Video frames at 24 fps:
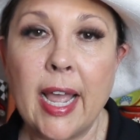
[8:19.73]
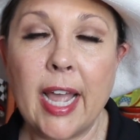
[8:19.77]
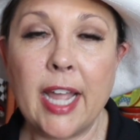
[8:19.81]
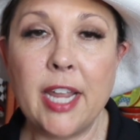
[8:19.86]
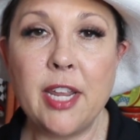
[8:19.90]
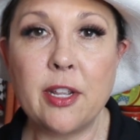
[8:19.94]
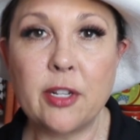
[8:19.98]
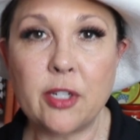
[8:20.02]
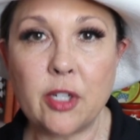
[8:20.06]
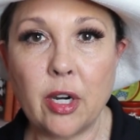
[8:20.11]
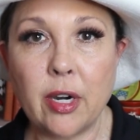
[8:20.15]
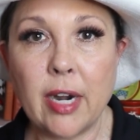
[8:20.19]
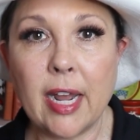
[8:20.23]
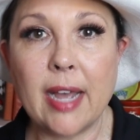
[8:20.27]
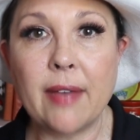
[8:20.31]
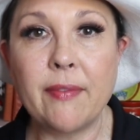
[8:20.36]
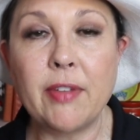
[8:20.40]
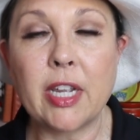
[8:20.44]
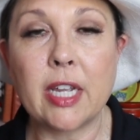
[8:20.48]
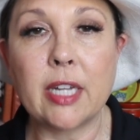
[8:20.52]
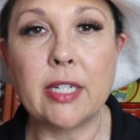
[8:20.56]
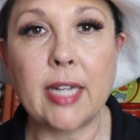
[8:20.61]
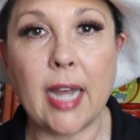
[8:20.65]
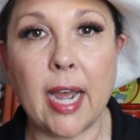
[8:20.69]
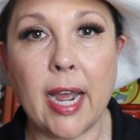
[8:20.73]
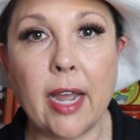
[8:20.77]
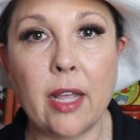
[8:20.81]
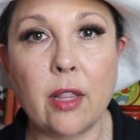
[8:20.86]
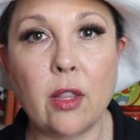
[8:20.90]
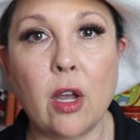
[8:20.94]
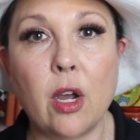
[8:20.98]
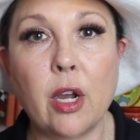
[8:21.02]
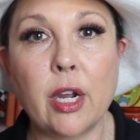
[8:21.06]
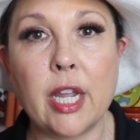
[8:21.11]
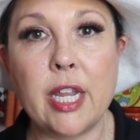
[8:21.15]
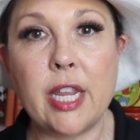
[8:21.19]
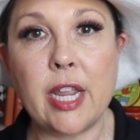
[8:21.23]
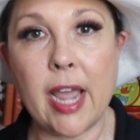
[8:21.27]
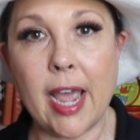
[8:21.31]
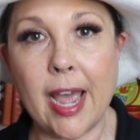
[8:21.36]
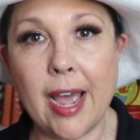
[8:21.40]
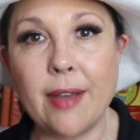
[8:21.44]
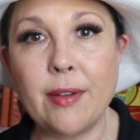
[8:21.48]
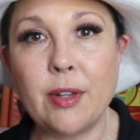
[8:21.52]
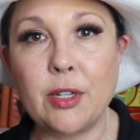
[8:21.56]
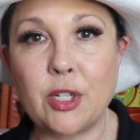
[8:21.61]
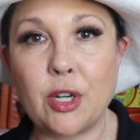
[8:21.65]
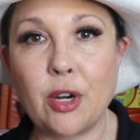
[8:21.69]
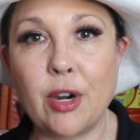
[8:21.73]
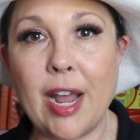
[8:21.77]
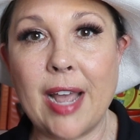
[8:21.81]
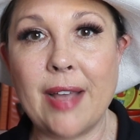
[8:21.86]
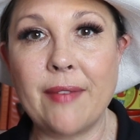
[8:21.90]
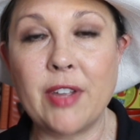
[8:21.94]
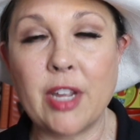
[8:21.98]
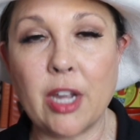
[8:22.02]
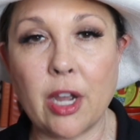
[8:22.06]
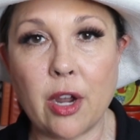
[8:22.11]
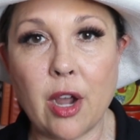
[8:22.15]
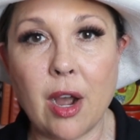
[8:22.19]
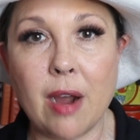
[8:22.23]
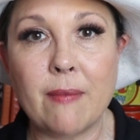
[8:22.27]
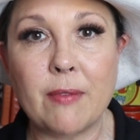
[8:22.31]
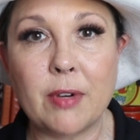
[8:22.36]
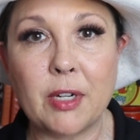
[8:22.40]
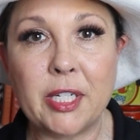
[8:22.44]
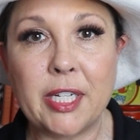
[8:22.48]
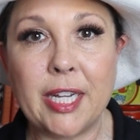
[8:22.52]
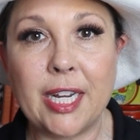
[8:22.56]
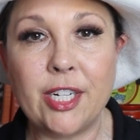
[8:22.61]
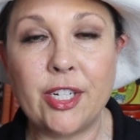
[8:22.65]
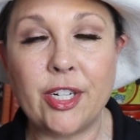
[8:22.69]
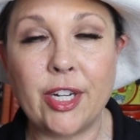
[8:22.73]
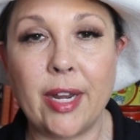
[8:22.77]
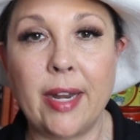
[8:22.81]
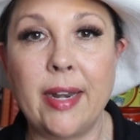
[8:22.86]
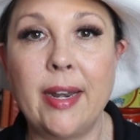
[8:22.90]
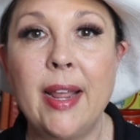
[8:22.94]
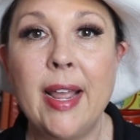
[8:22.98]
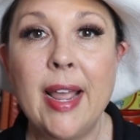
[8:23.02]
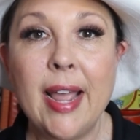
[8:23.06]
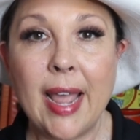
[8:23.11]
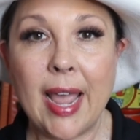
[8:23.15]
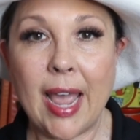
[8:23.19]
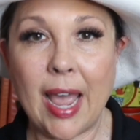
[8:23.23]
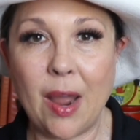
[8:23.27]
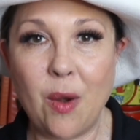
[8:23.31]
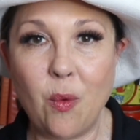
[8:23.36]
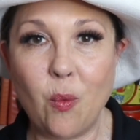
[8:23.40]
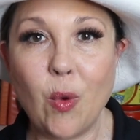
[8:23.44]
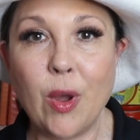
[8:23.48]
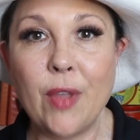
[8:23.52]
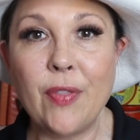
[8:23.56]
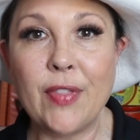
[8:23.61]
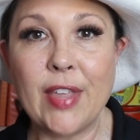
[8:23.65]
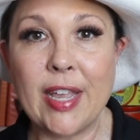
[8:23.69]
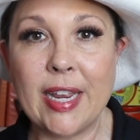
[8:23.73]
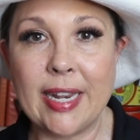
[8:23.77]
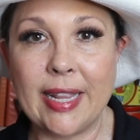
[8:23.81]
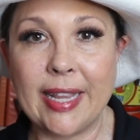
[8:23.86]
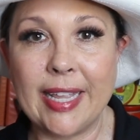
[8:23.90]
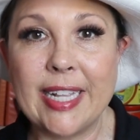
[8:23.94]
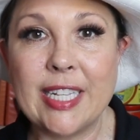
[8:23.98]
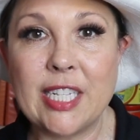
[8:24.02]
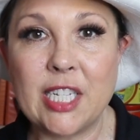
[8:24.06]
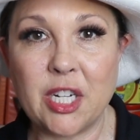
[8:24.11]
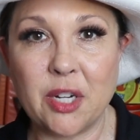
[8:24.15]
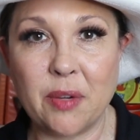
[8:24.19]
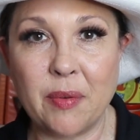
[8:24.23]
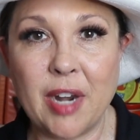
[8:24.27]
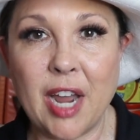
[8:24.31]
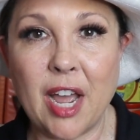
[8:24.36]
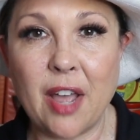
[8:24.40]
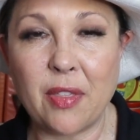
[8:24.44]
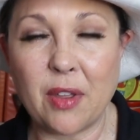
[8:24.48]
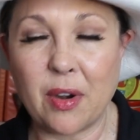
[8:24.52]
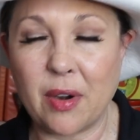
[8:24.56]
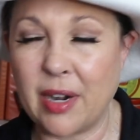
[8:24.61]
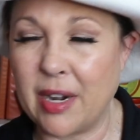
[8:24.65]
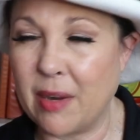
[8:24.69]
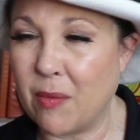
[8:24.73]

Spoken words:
And you start having a dialogue, and you start having a conversation, and one thing leads to another.